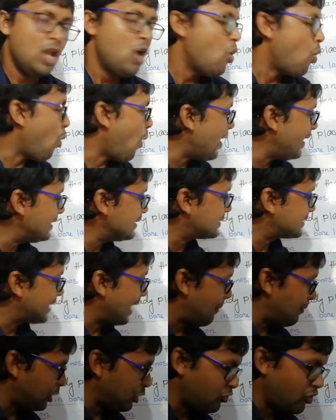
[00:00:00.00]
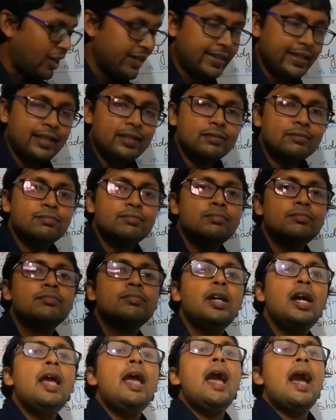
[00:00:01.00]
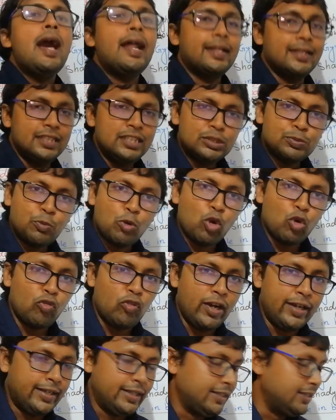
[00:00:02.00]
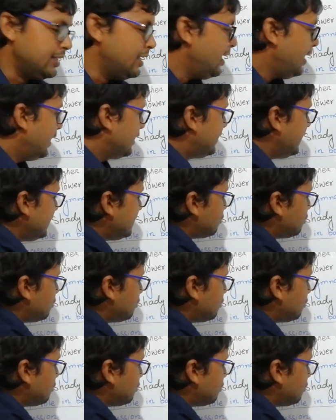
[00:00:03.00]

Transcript: One is gametophytic, another is sporophytic. This